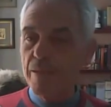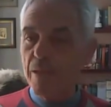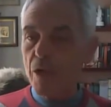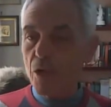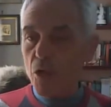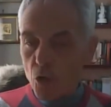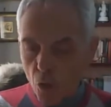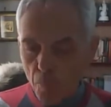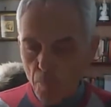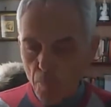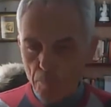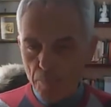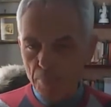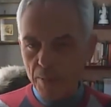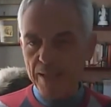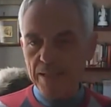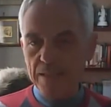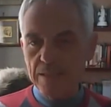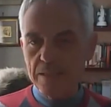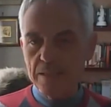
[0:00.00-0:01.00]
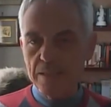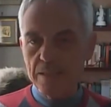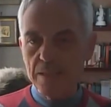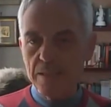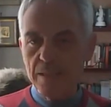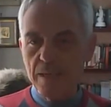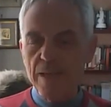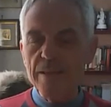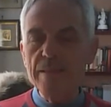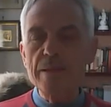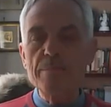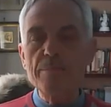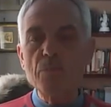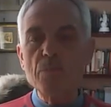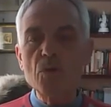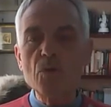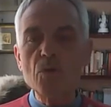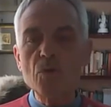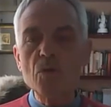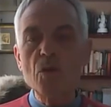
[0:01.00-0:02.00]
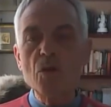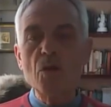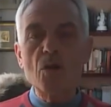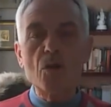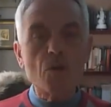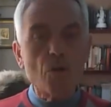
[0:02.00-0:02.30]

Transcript: a complex and a more